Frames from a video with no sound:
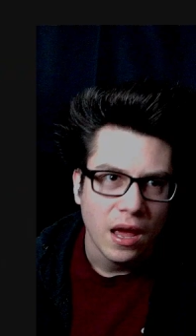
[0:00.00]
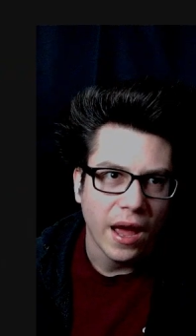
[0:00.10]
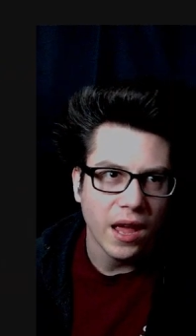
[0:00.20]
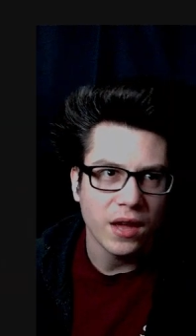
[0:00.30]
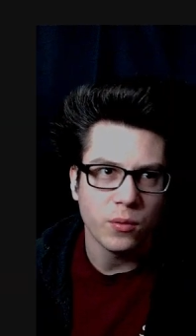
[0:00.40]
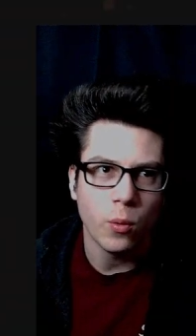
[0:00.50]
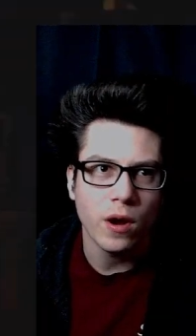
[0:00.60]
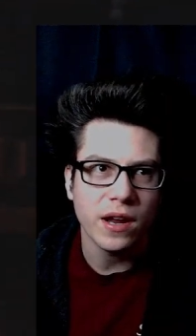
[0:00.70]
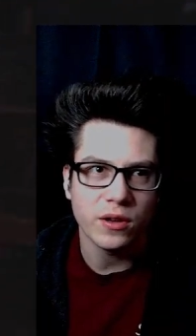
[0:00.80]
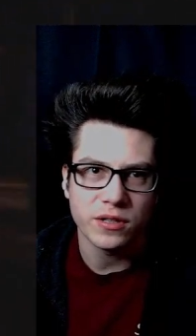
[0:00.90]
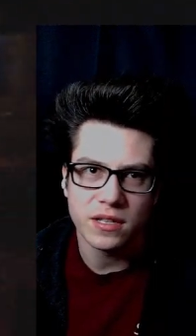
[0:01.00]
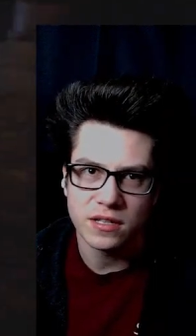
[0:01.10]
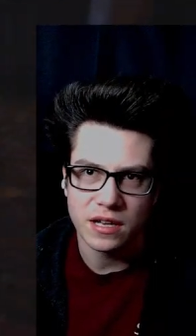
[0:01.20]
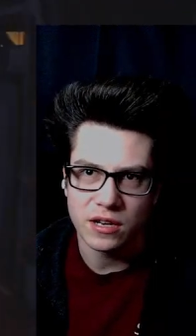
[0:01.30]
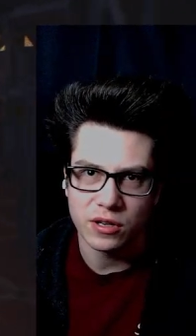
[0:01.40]
And what else
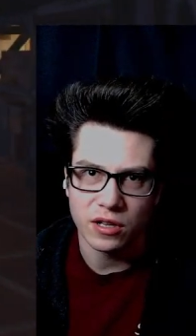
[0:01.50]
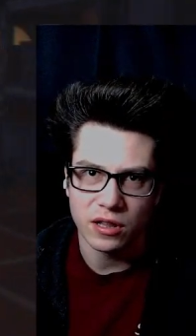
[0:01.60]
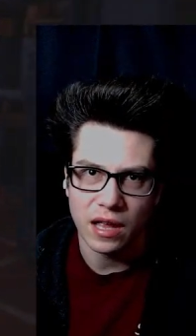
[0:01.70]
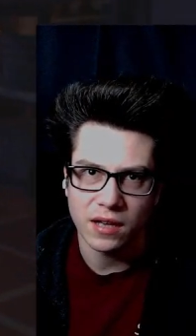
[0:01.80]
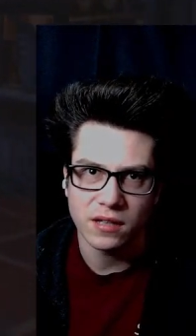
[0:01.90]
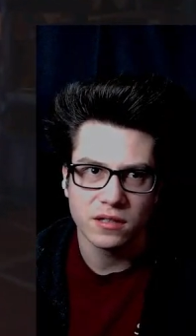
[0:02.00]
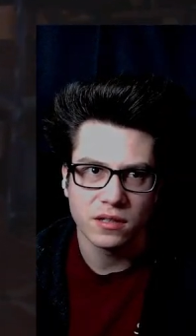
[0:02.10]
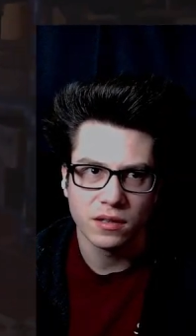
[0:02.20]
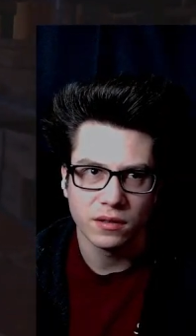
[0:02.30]
is there to collect?